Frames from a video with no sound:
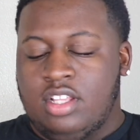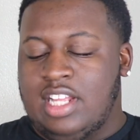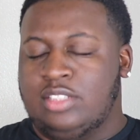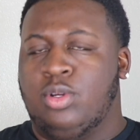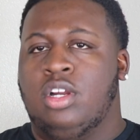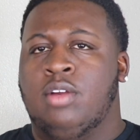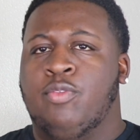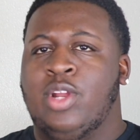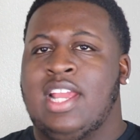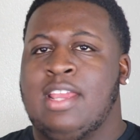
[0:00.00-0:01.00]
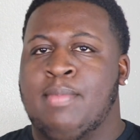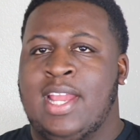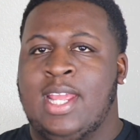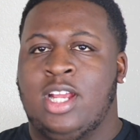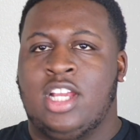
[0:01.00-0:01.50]
that's where when I get
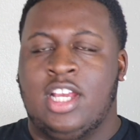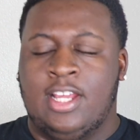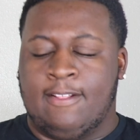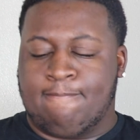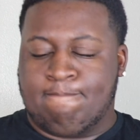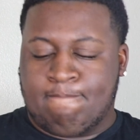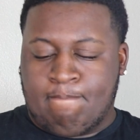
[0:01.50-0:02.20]
my hair cut.